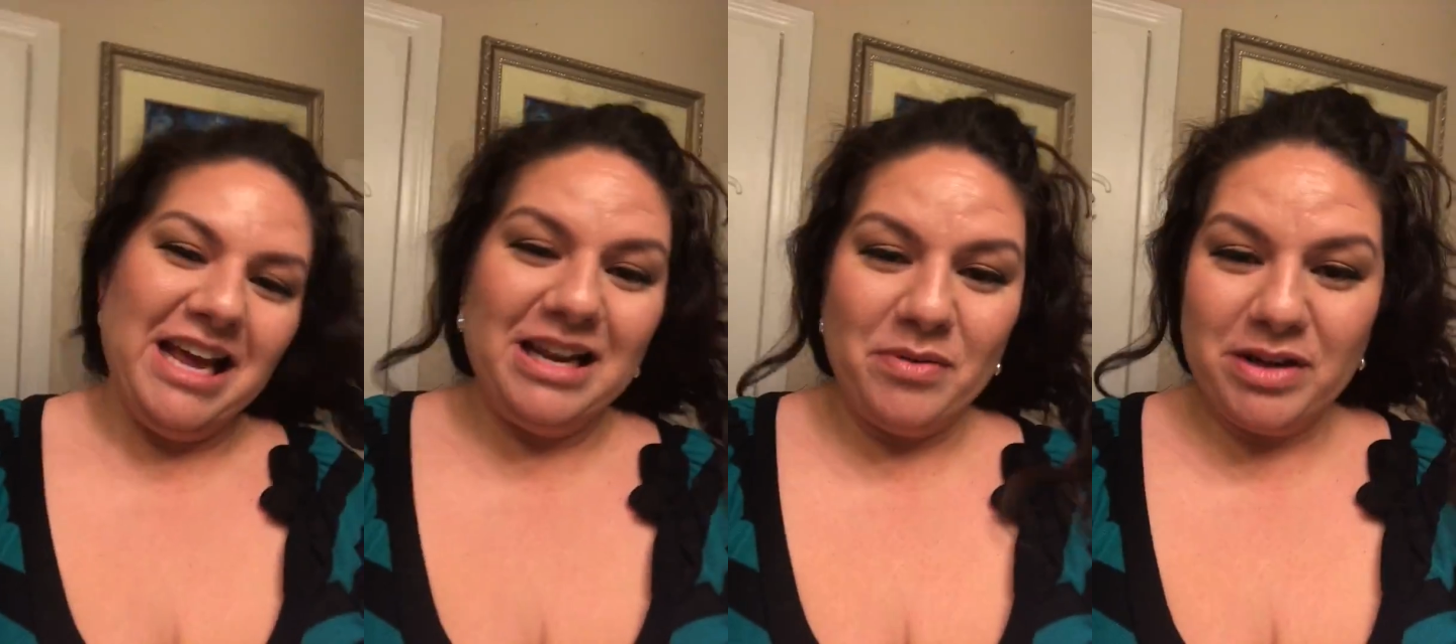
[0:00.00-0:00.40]

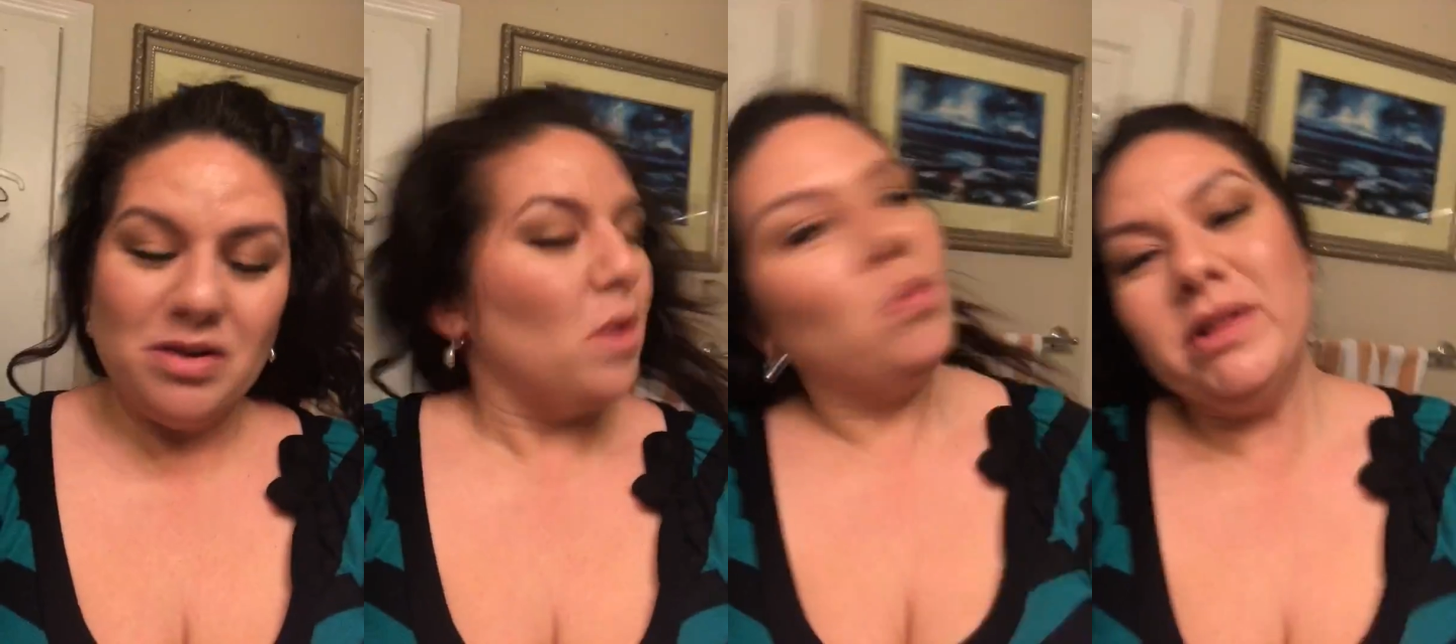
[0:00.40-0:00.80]
Anyways,
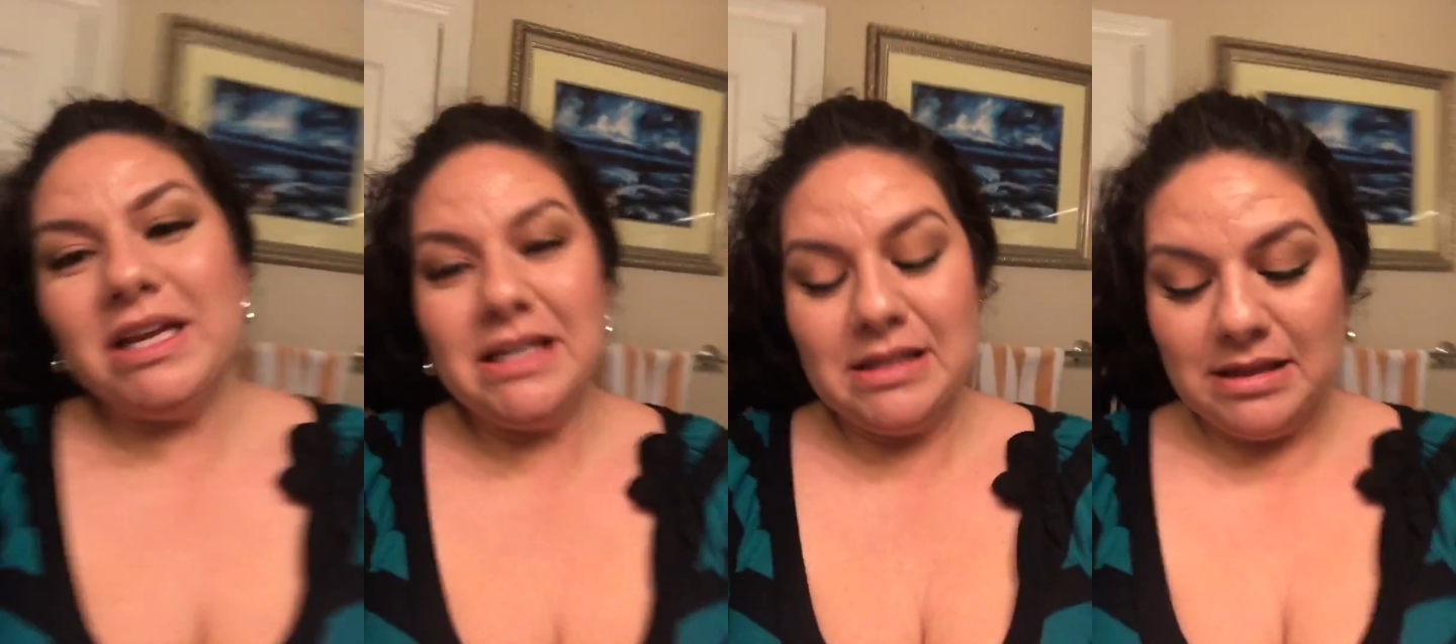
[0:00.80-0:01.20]
what
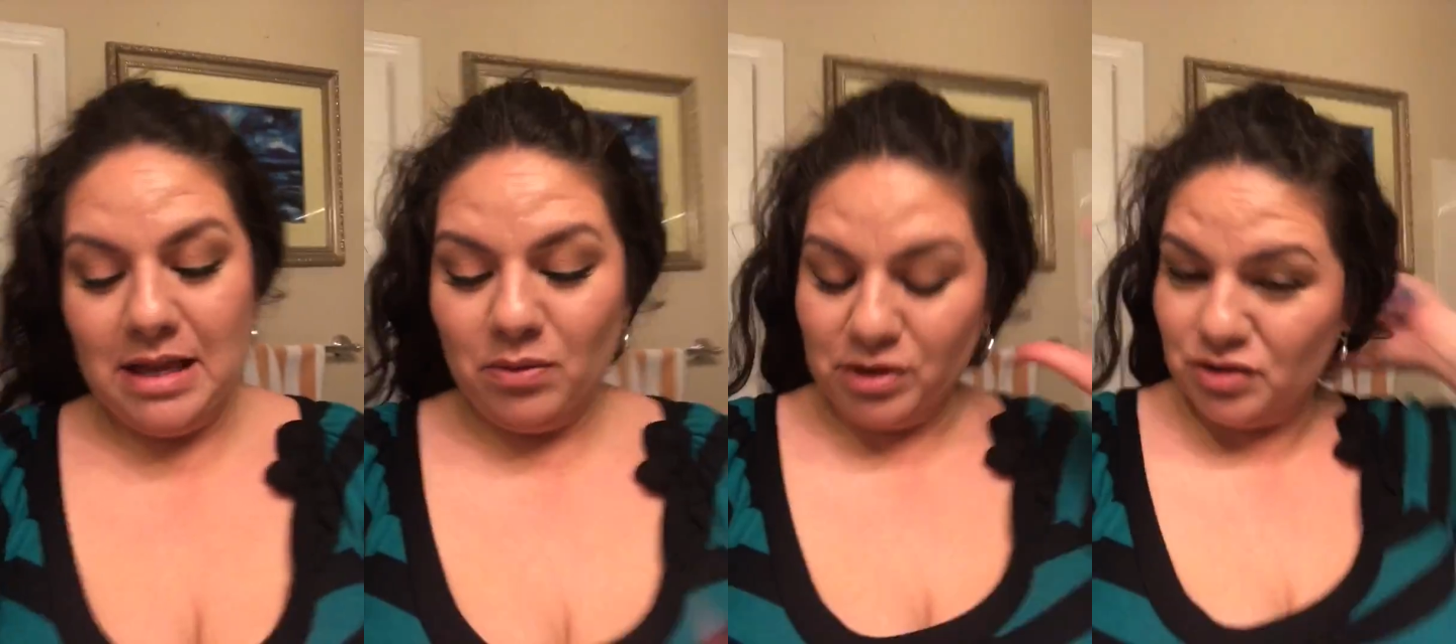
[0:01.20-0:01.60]
they,
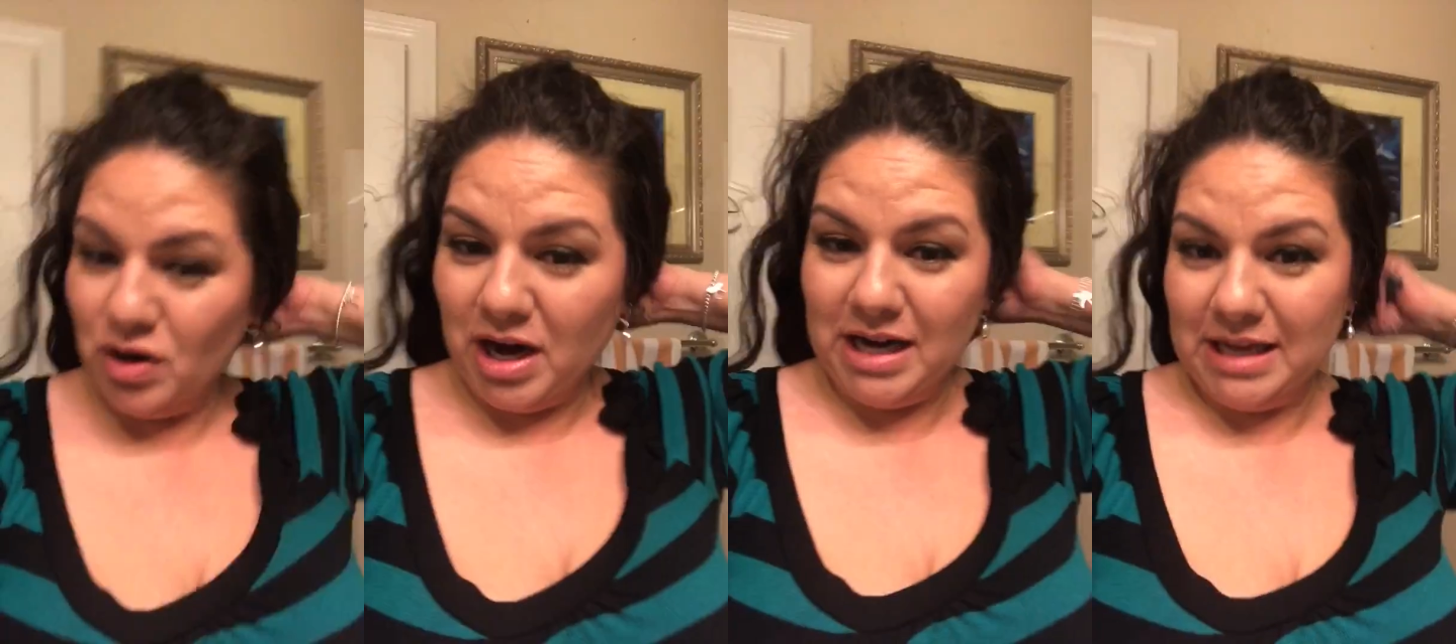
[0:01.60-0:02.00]
they were
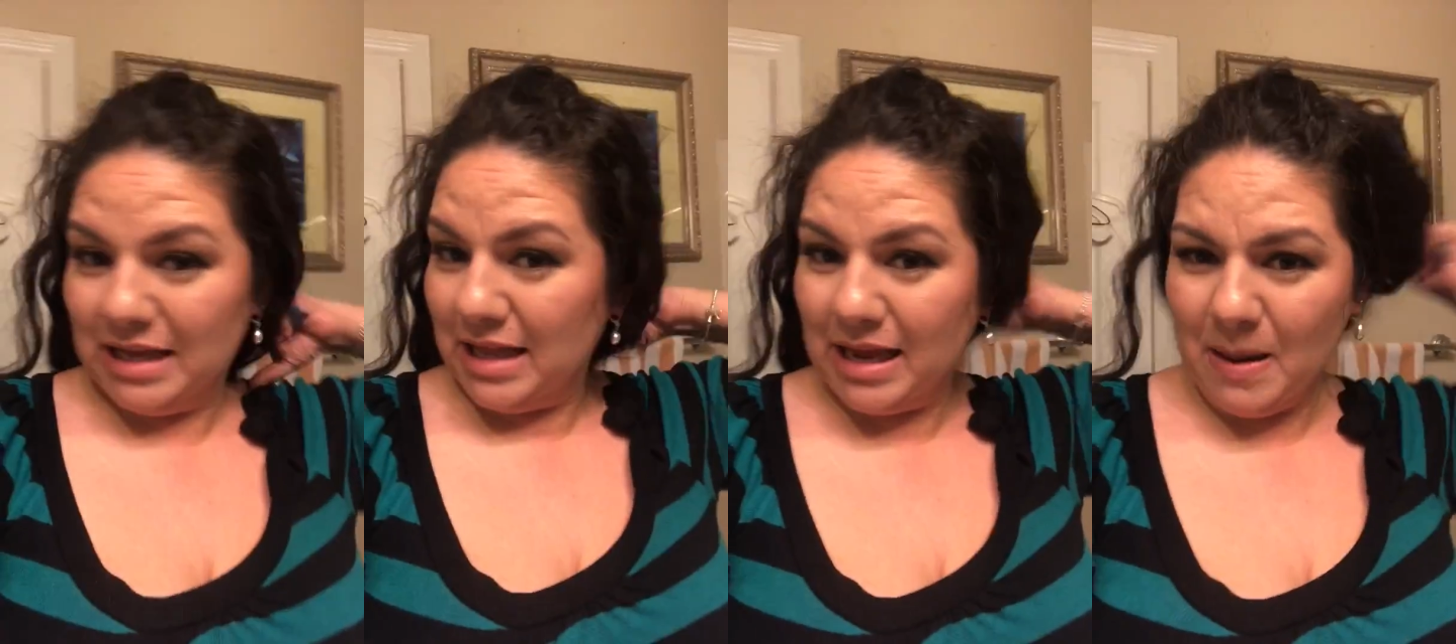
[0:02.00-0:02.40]
trying to
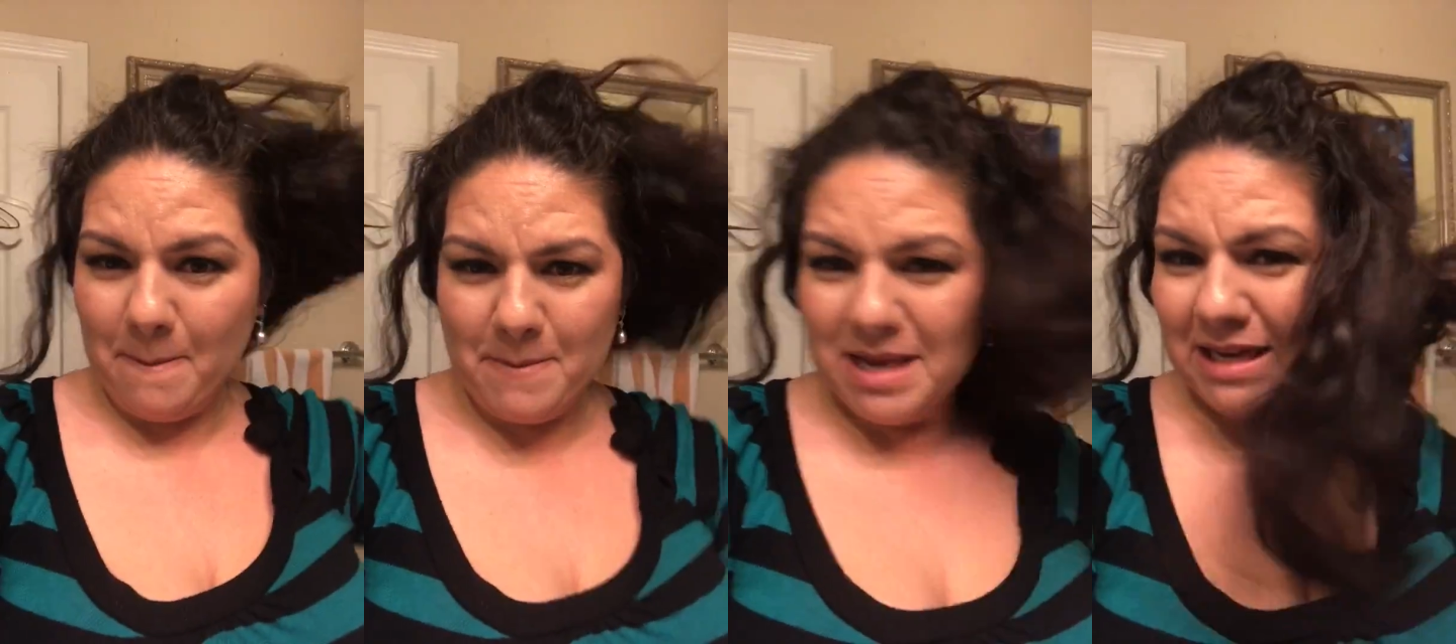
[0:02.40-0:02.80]
get like
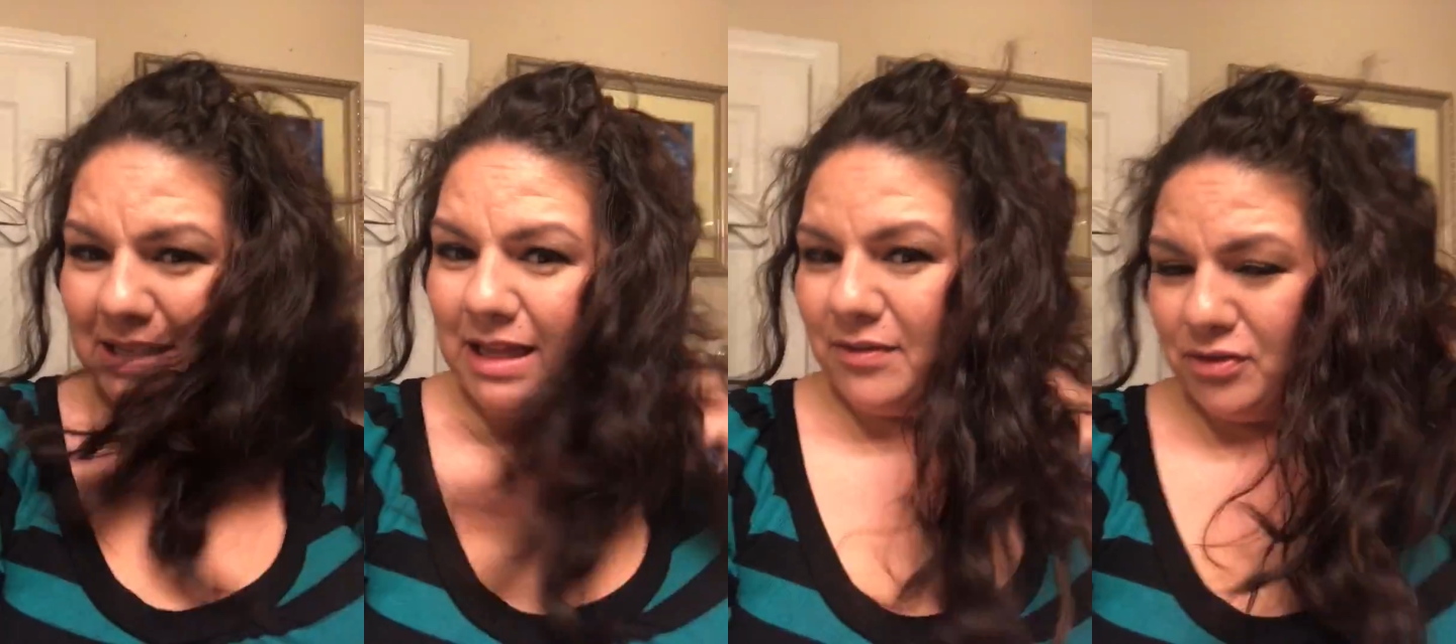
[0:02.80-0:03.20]
mini
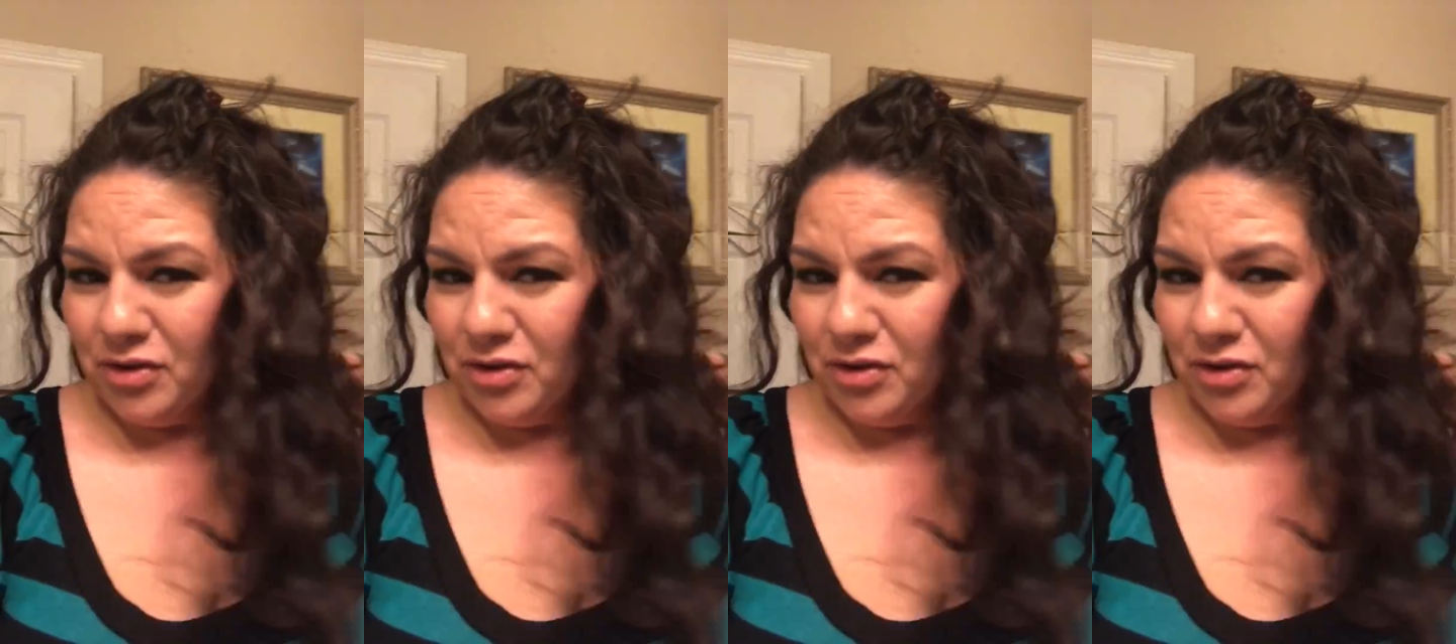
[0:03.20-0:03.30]
lifts.